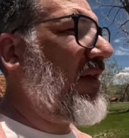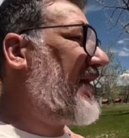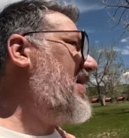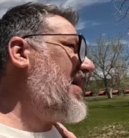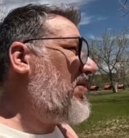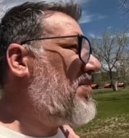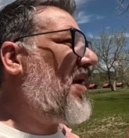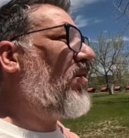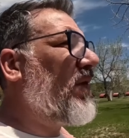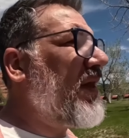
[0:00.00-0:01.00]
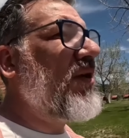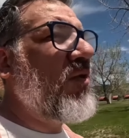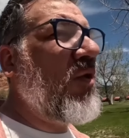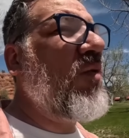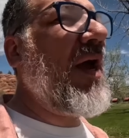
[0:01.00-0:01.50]
I think that would be a really
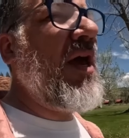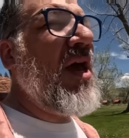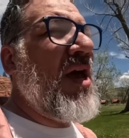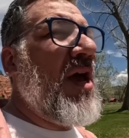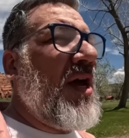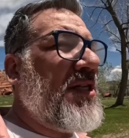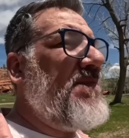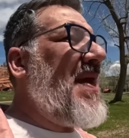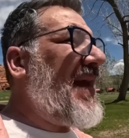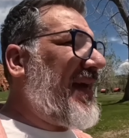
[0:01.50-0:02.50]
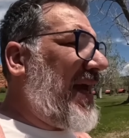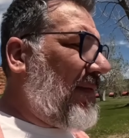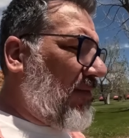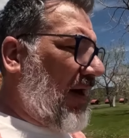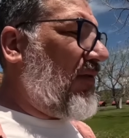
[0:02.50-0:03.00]
cool way to make a
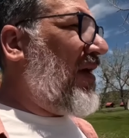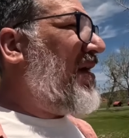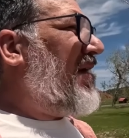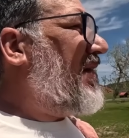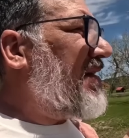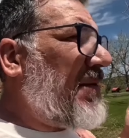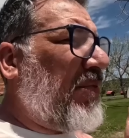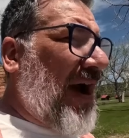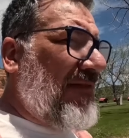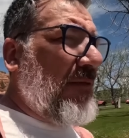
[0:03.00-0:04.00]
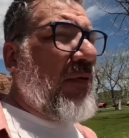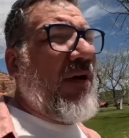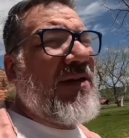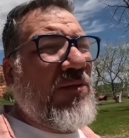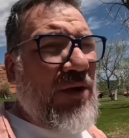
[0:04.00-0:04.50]
campground that's a private
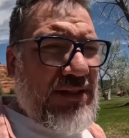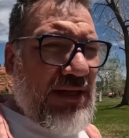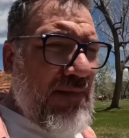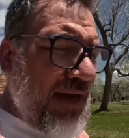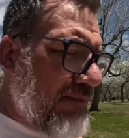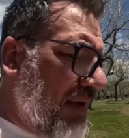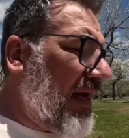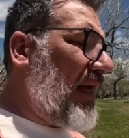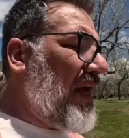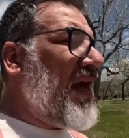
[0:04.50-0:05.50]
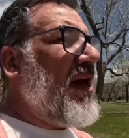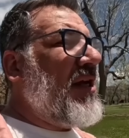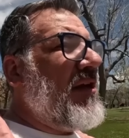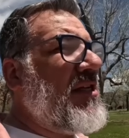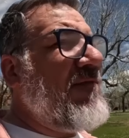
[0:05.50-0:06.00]
park that wants to make money
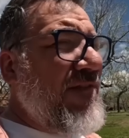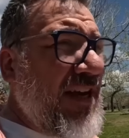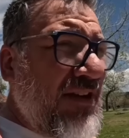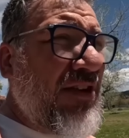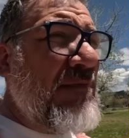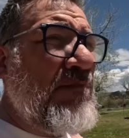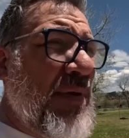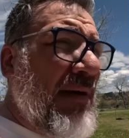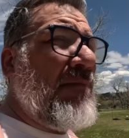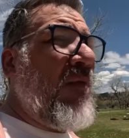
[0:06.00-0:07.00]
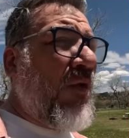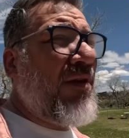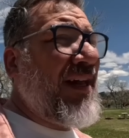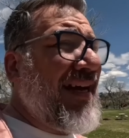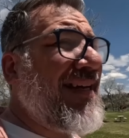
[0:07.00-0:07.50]
to feel a bit more
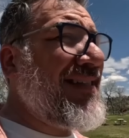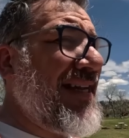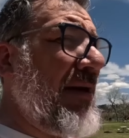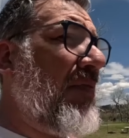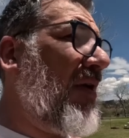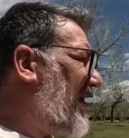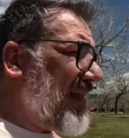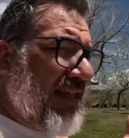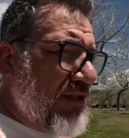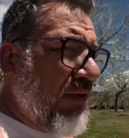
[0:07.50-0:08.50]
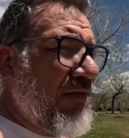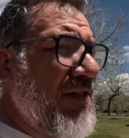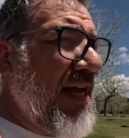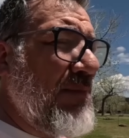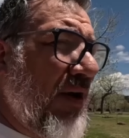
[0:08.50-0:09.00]
like a state park, like that sort of
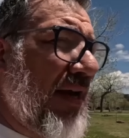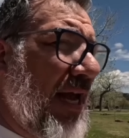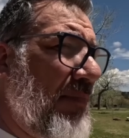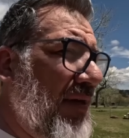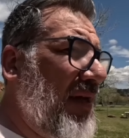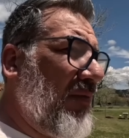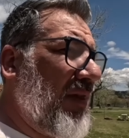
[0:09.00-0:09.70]
state park camping that we